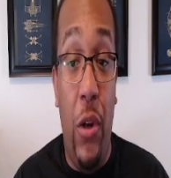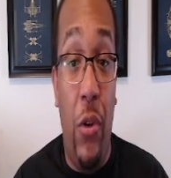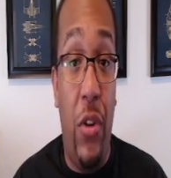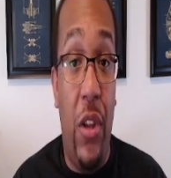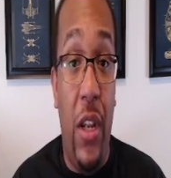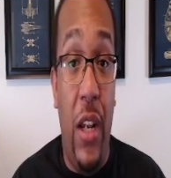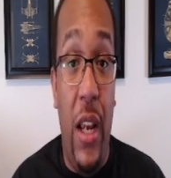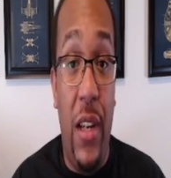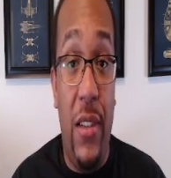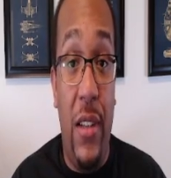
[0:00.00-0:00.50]
to
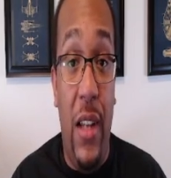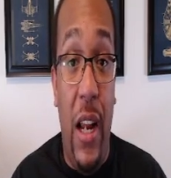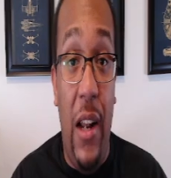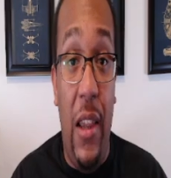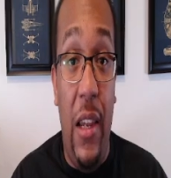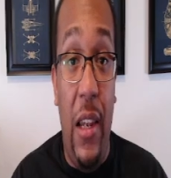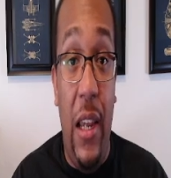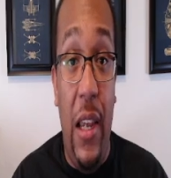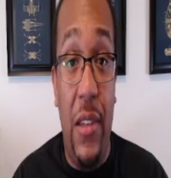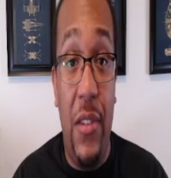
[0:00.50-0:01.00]
the next line on
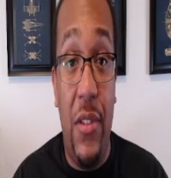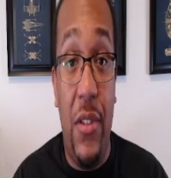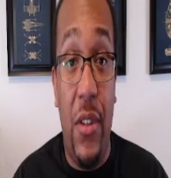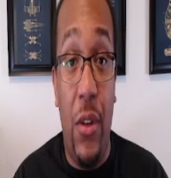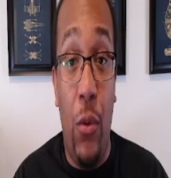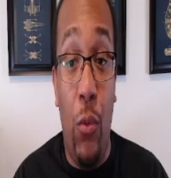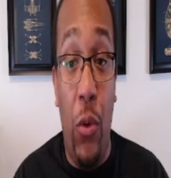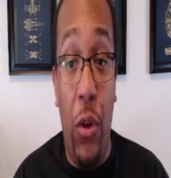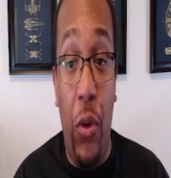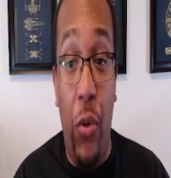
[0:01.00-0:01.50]
the list.
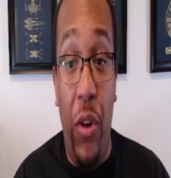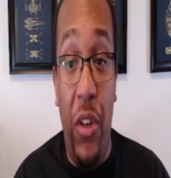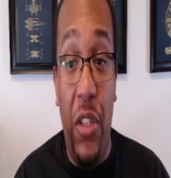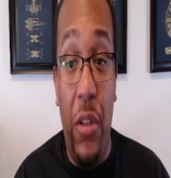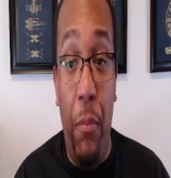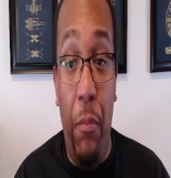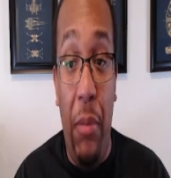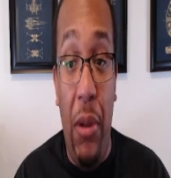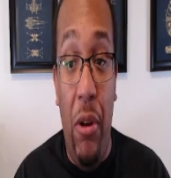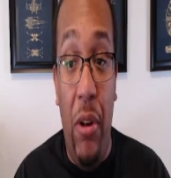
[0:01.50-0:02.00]
We're going to
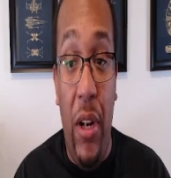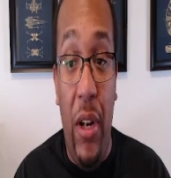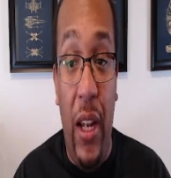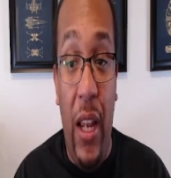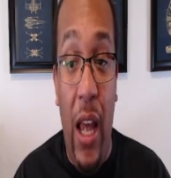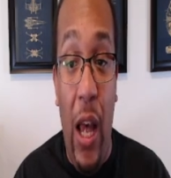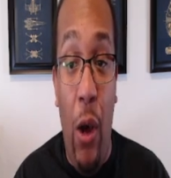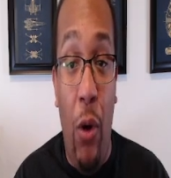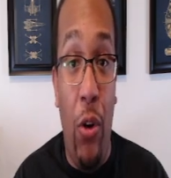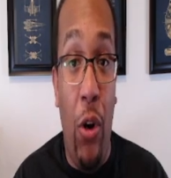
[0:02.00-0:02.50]
building
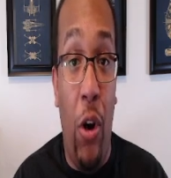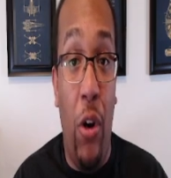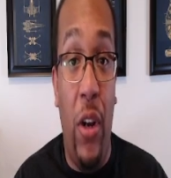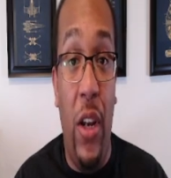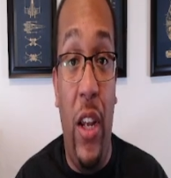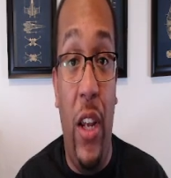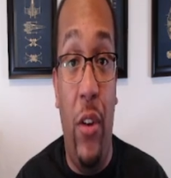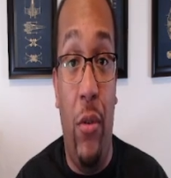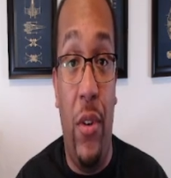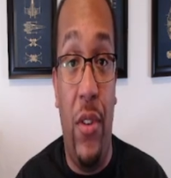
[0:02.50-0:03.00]
out our
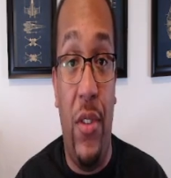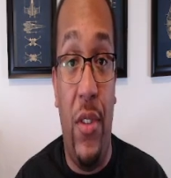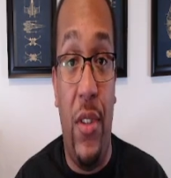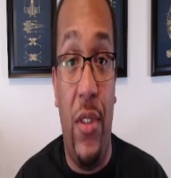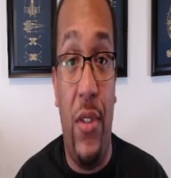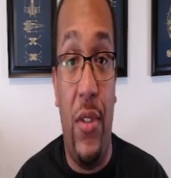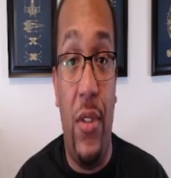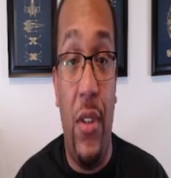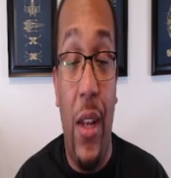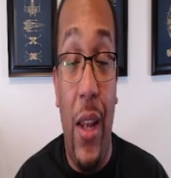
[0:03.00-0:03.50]

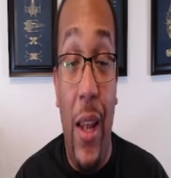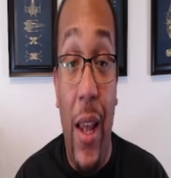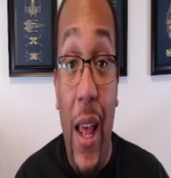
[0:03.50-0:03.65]
hindrances.